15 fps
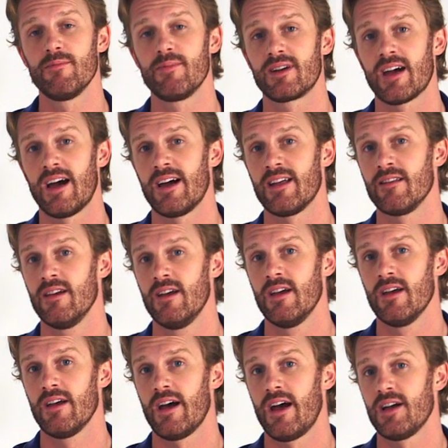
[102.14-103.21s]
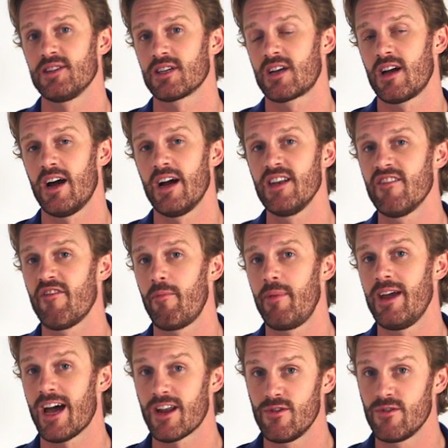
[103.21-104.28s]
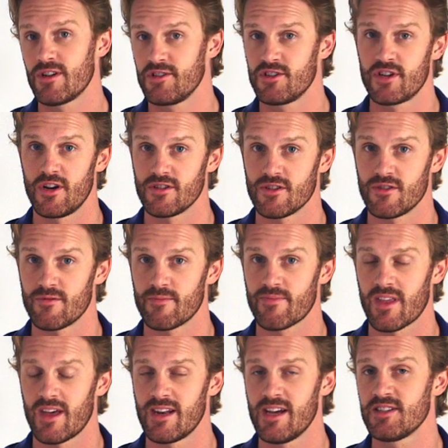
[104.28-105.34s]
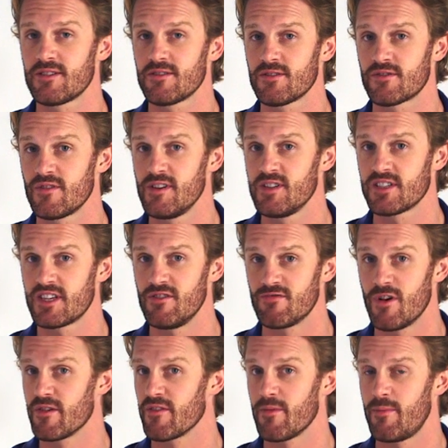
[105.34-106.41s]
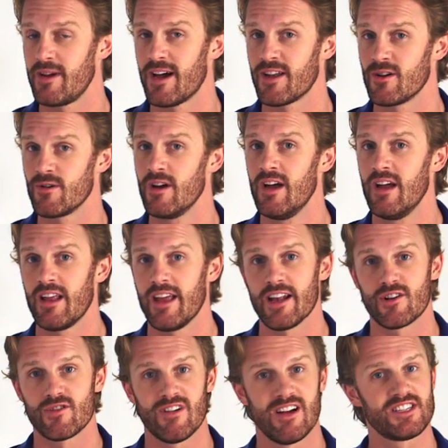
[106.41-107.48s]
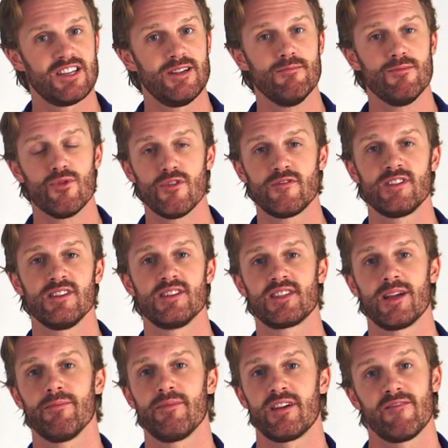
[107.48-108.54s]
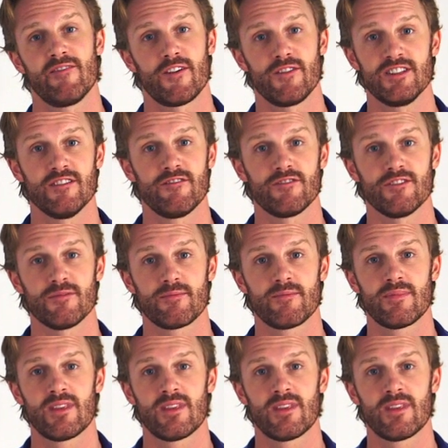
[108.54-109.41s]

began as a kind of piano concerto, and as Stravinsky wrote at the piano, it gradually morphed into something very different.